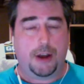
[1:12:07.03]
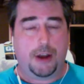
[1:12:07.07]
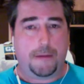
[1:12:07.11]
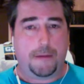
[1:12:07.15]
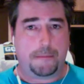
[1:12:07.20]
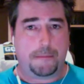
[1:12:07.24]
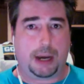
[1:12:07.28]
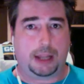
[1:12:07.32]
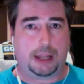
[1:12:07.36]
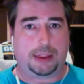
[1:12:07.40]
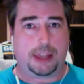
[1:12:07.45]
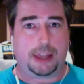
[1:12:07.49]

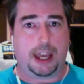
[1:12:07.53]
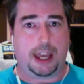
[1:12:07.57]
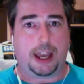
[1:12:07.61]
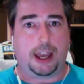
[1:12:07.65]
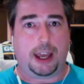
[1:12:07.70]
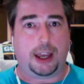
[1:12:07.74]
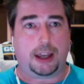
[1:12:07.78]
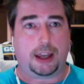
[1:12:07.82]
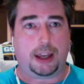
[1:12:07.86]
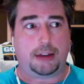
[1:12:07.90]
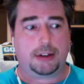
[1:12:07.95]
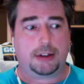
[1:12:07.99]
but
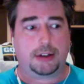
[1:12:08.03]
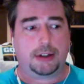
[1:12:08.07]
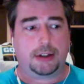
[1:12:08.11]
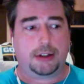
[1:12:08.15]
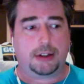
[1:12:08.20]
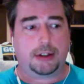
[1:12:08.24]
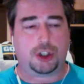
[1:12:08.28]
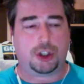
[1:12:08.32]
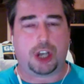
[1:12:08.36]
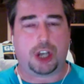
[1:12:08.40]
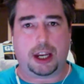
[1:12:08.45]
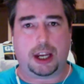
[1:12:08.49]
they
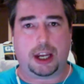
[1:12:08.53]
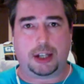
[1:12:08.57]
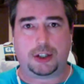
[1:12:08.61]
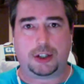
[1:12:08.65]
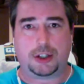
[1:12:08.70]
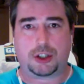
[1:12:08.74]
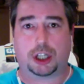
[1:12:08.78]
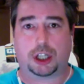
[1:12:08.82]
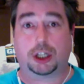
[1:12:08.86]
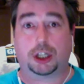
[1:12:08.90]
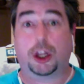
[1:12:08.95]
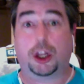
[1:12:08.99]
change
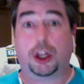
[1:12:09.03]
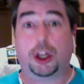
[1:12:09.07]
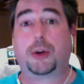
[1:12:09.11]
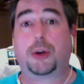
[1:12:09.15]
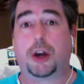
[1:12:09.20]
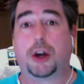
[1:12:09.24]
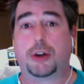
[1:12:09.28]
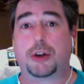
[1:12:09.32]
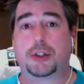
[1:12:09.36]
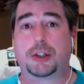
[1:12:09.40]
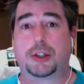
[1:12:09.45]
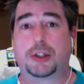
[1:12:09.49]
the
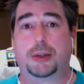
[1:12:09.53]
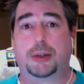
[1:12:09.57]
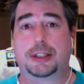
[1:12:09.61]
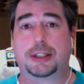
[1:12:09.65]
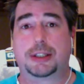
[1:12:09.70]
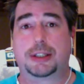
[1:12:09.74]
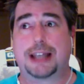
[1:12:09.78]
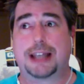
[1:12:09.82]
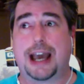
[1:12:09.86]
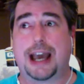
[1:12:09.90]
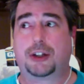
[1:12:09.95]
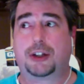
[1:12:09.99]
logo so it's
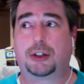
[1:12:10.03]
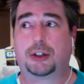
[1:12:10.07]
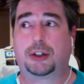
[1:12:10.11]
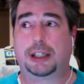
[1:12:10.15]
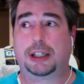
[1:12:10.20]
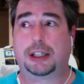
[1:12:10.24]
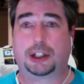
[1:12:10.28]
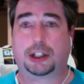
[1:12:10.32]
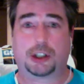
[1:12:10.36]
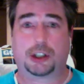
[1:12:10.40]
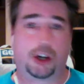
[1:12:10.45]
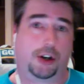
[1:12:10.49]
actually
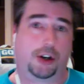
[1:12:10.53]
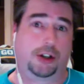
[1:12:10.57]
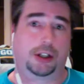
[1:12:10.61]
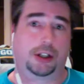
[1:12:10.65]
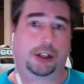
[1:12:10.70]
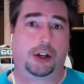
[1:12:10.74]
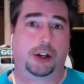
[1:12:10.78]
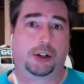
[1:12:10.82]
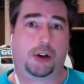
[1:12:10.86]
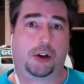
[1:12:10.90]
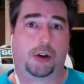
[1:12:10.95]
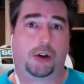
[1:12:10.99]
the current
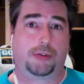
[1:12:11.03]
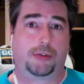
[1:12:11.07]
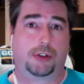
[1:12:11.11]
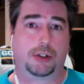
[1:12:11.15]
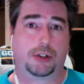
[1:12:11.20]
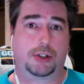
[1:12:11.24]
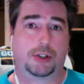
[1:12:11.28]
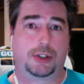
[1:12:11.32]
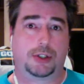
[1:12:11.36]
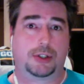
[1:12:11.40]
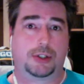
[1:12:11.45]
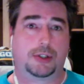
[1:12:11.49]
logo
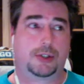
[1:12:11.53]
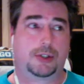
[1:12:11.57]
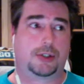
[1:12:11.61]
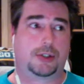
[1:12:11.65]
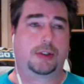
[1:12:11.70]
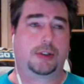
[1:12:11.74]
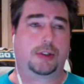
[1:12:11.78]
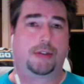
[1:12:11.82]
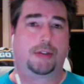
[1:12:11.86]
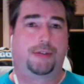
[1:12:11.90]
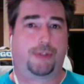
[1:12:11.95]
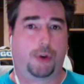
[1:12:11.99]
versus
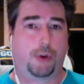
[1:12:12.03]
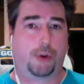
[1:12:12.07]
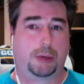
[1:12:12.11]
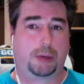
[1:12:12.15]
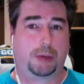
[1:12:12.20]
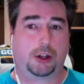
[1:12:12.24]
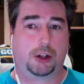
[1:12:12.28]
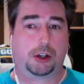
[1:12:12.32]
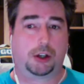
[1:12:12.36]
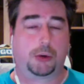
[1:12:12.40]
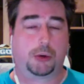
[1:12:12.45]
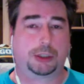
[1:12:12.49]
the former
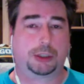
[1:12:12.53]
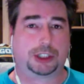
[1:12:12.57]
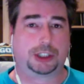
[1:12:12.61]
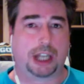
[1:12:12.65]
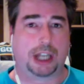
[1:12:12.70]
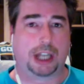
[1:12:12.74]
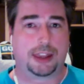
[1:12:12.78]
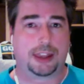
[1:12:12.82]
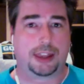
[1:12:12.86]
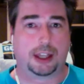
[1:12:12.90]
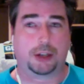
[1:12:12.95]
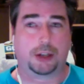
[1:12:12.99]
logo, which I
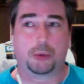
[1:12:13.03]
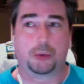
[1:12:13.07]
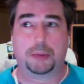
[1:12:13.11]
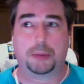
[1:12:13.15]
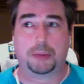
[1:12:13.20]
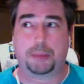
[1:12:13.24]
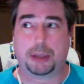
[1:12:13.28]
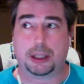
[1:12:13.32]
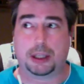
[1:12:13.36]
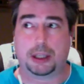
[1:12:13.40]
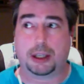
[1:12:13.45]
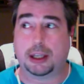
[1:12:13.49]
think would
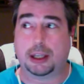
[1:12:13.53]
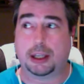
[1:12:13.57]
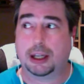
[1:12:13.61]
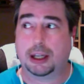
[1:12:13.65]
be